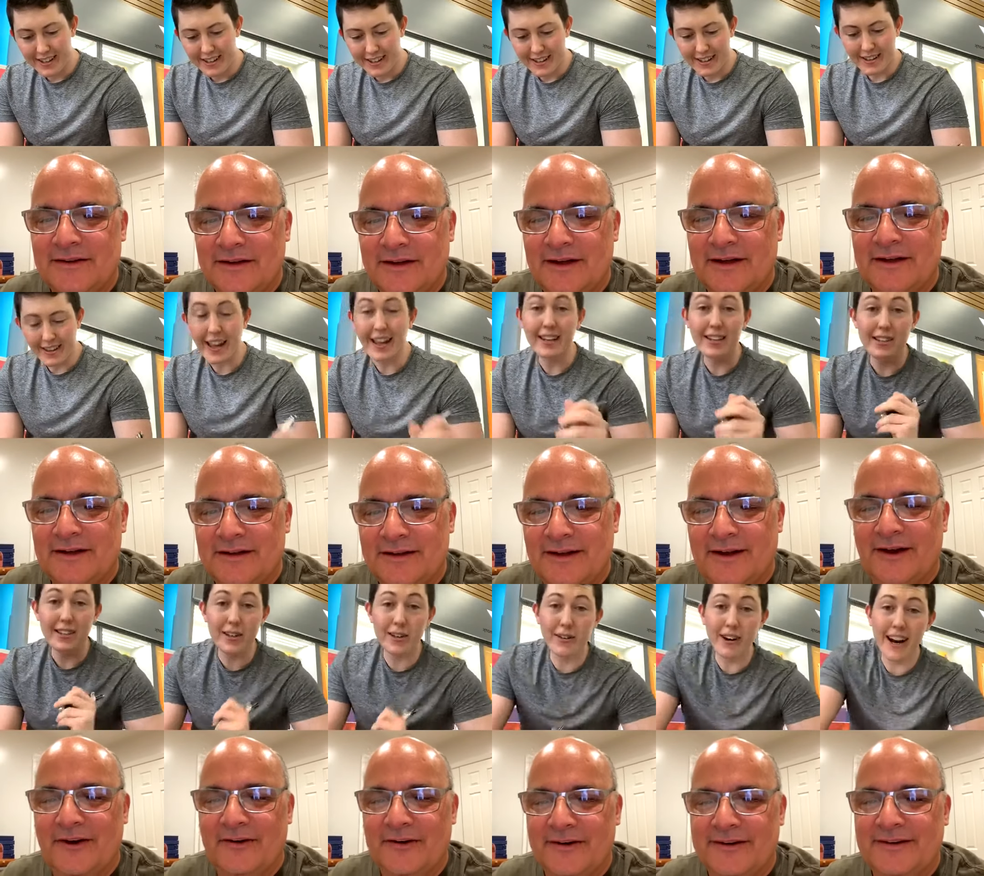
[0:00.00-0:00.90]
Speaker 1: That is yep.
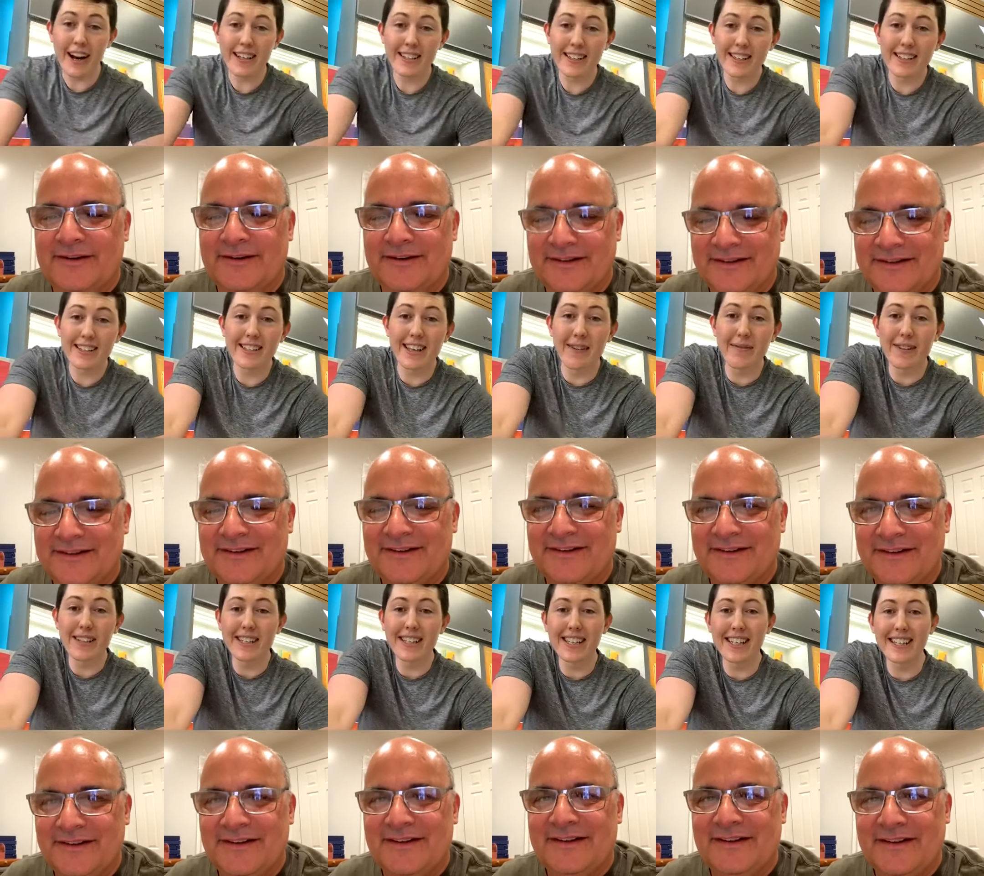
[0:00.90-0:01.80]
correct.
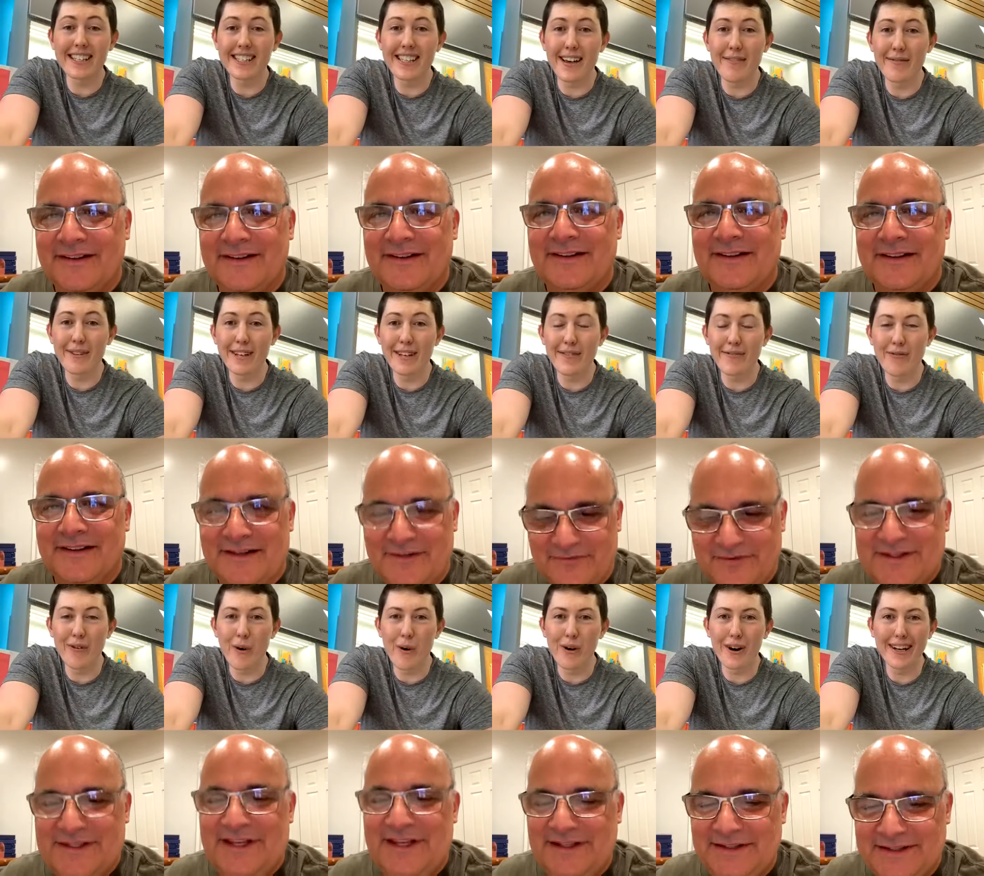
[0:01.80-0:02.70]
1774.
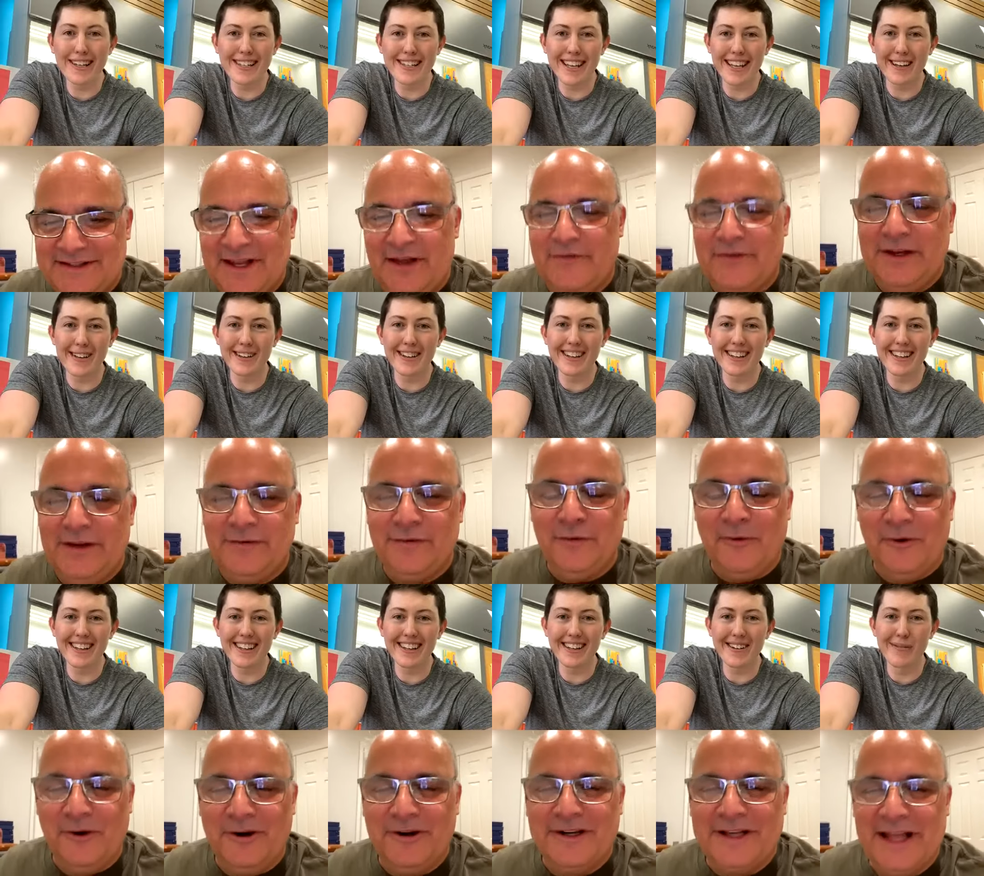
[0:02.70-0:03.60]

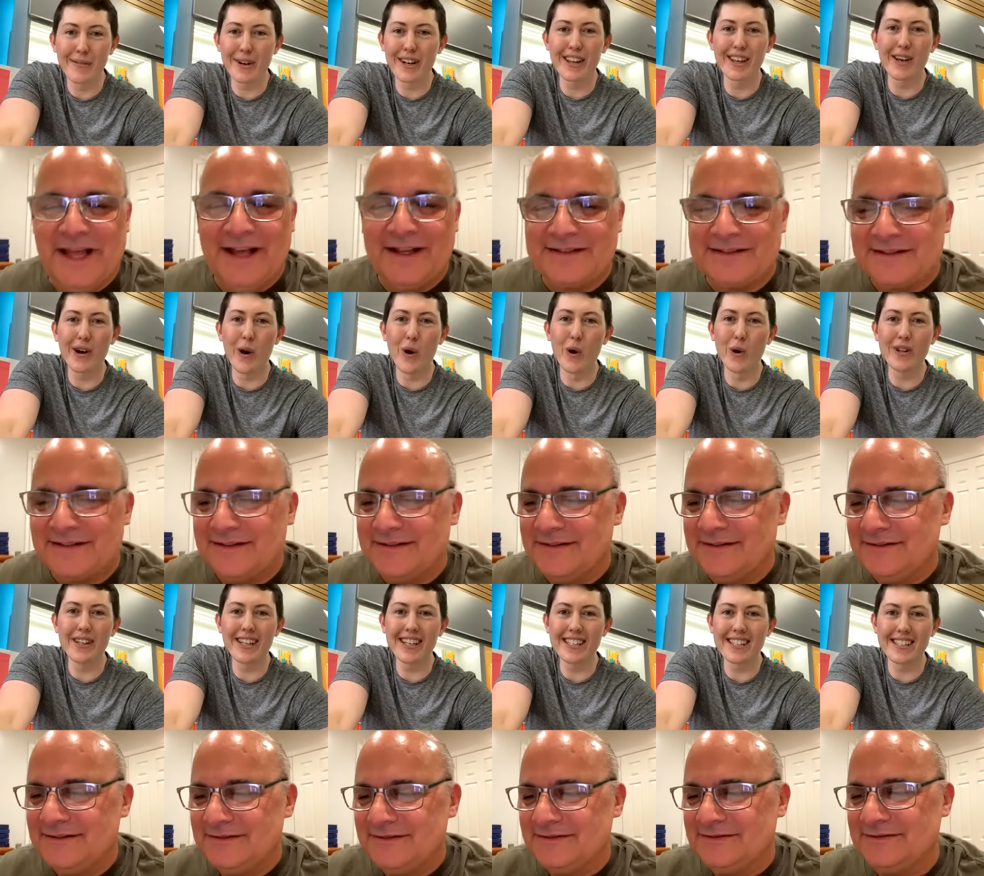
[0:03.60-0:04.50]
1774, yes. One of the
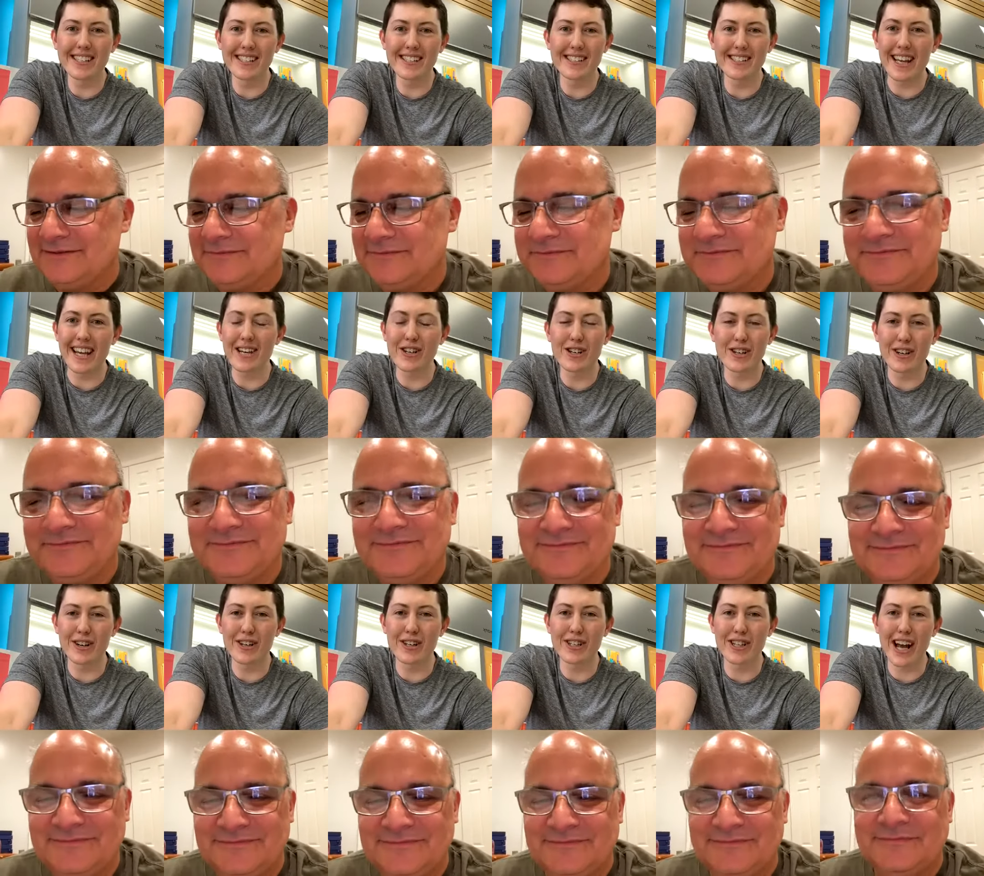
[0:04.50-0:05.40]
oldest stationery
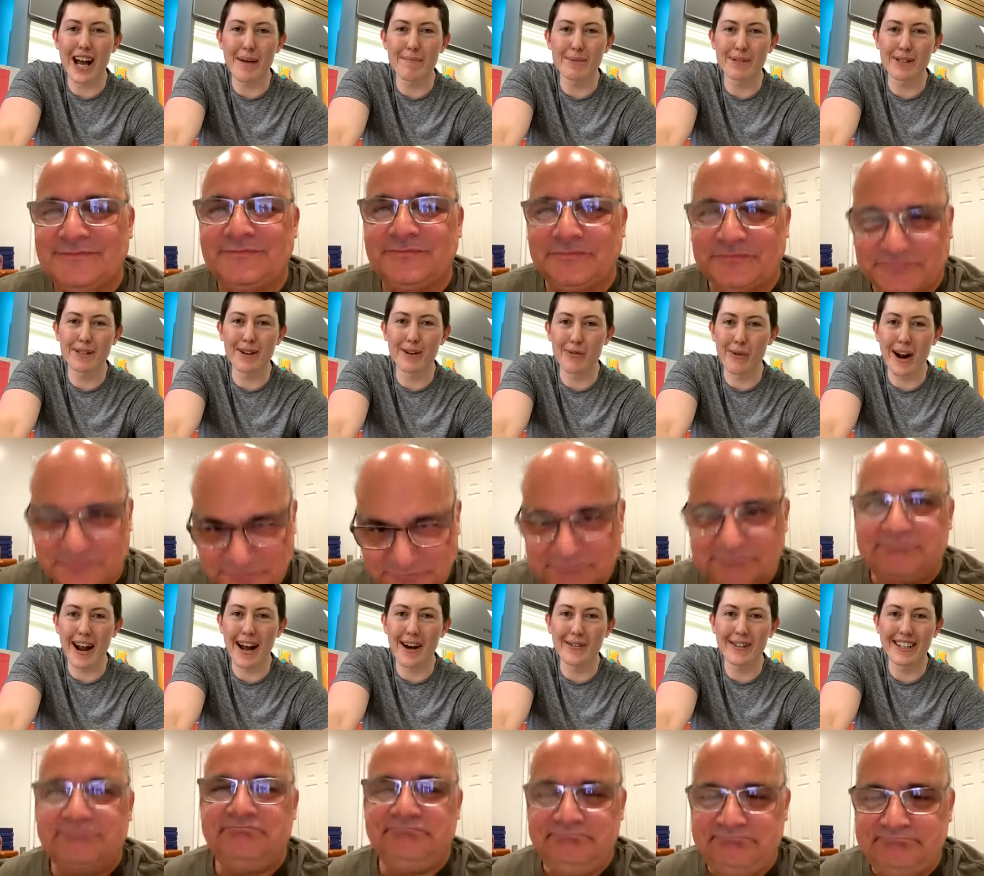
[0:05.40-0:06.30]
shops
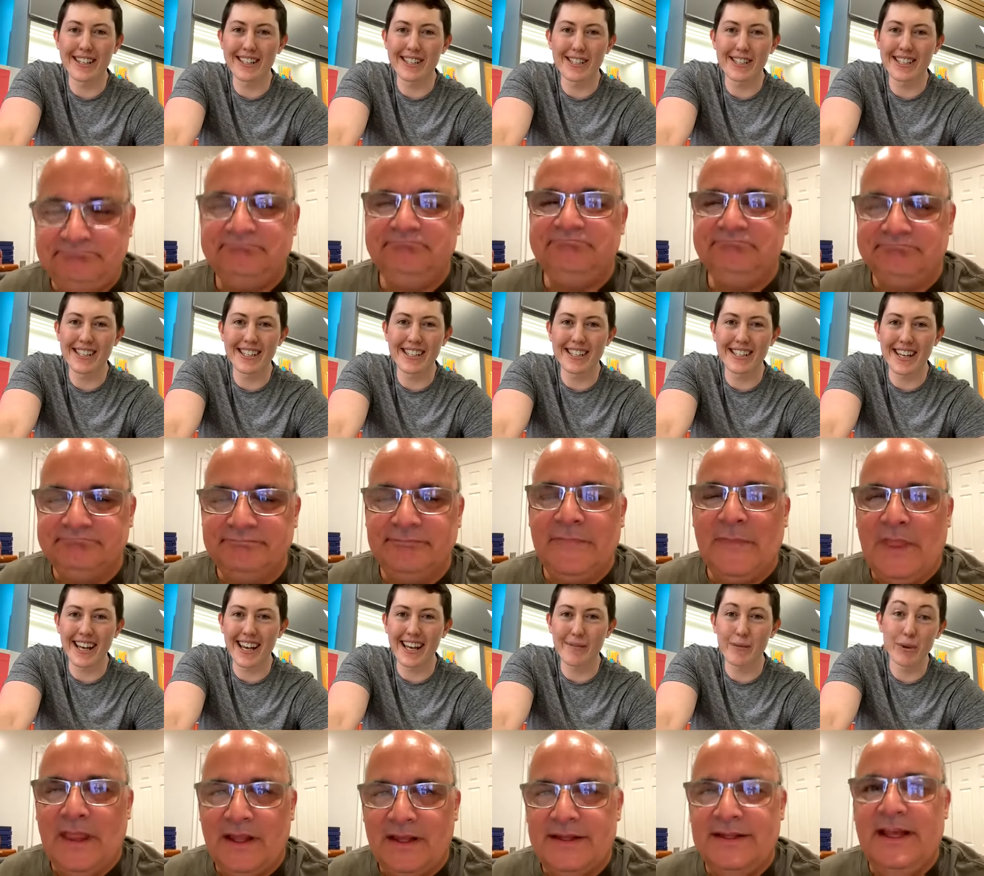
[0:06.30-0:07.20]
around. That's just
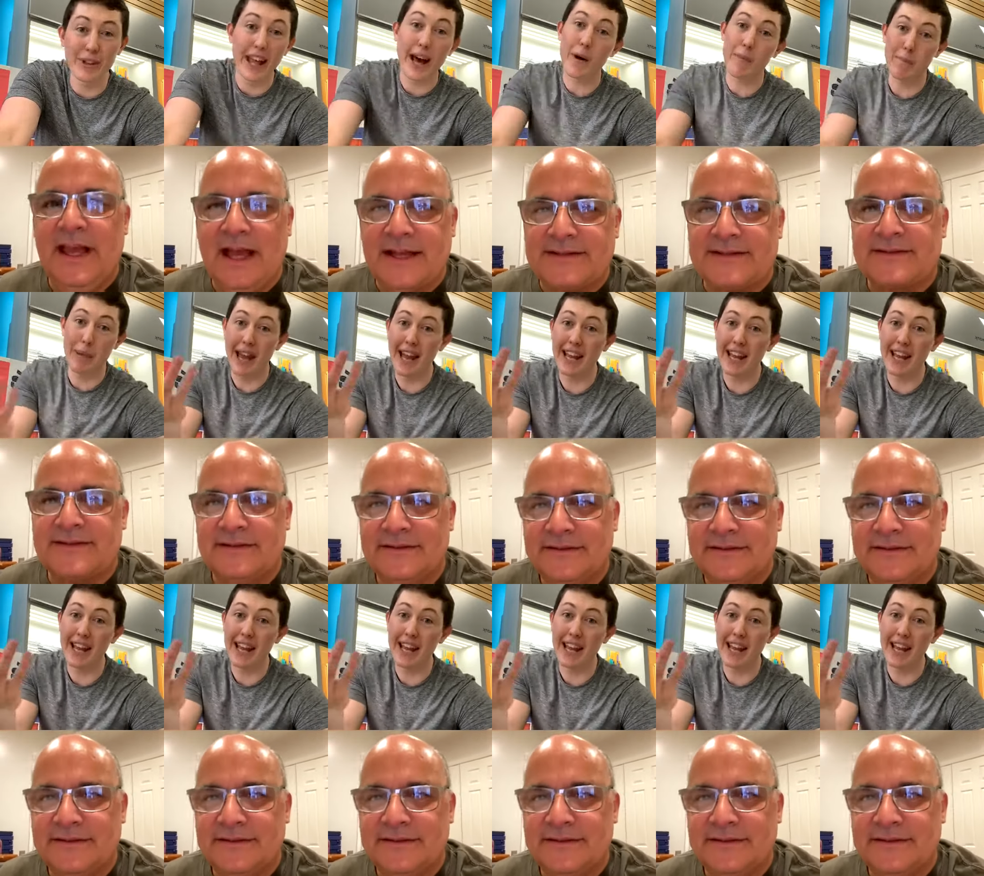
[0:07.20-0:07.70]
insane. Well, yes. Pen,